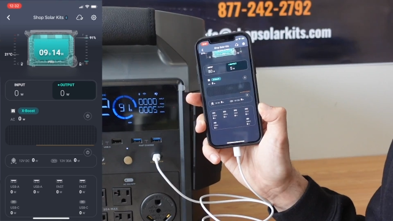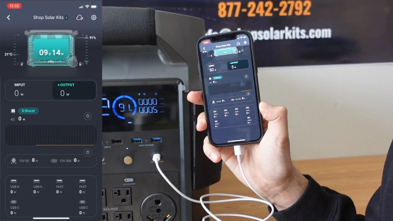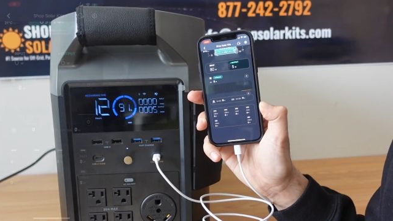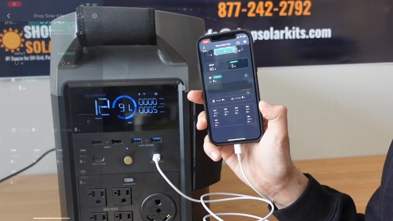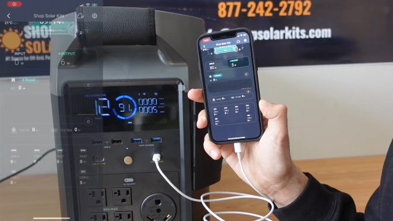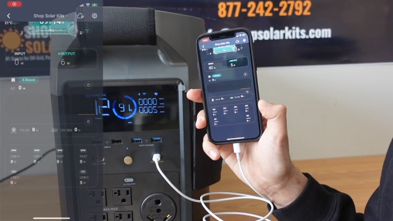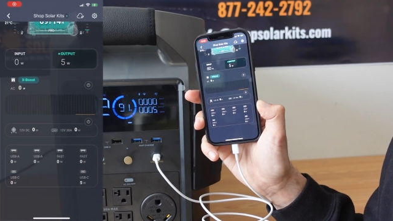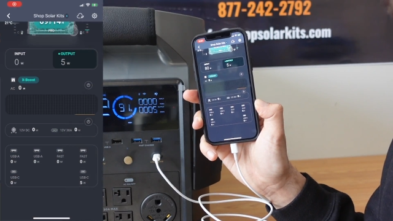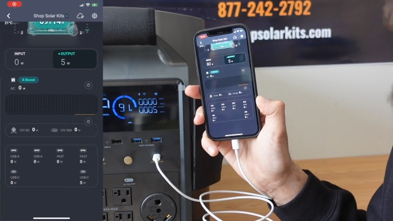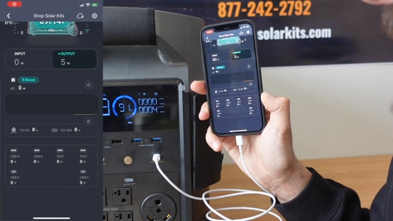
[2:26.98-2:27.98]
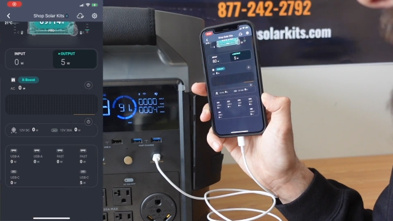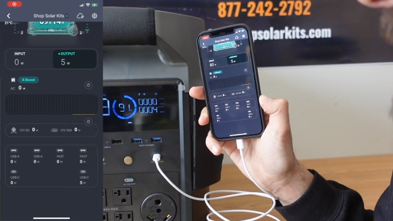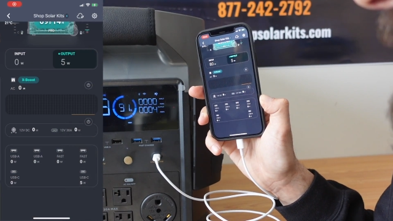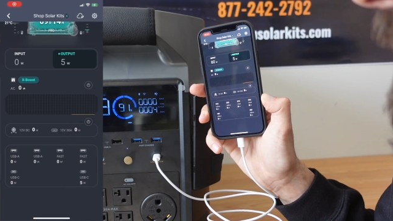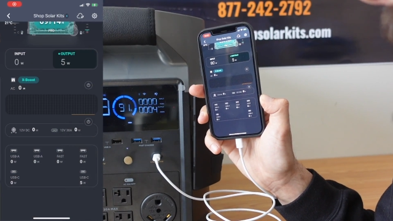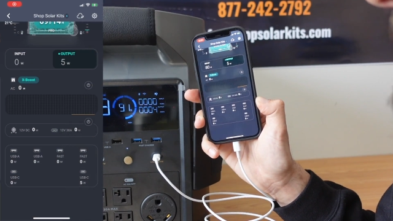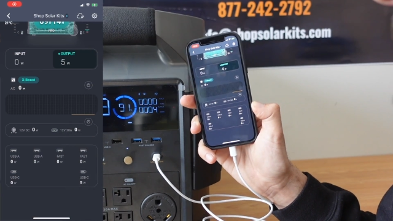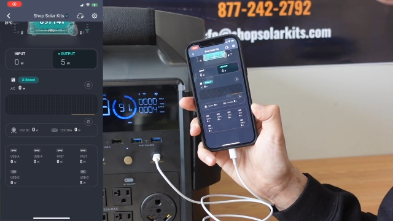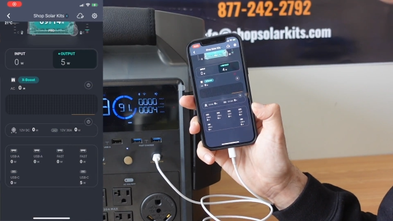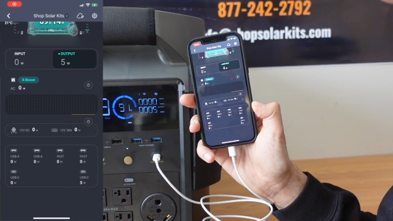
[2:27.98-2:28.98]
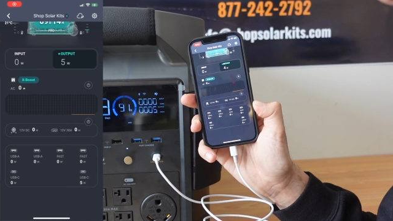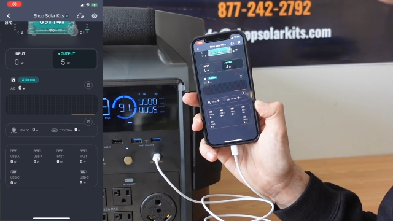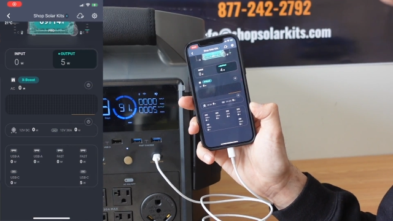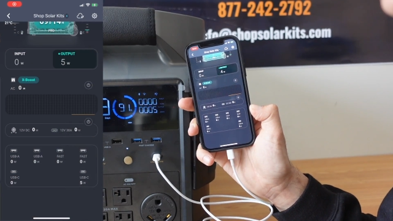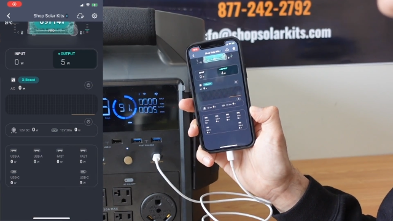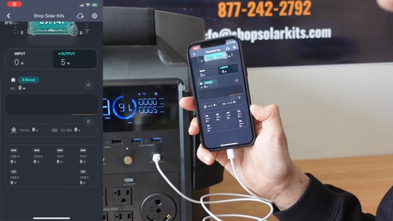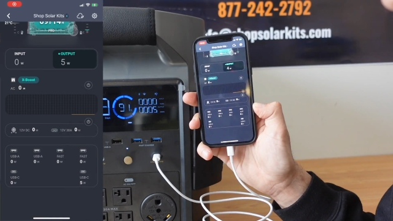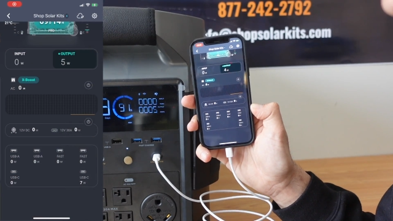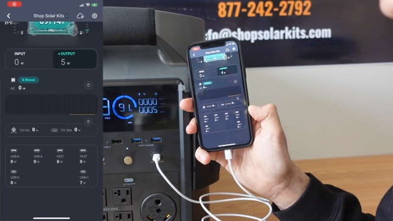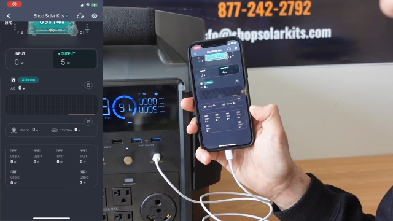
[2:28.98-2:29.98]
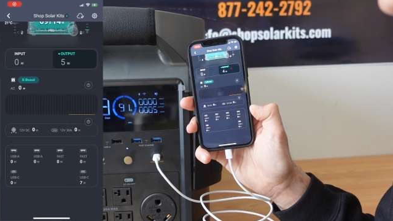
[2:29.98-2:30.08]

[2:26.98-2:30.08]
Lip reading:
[unreadable: no face in view]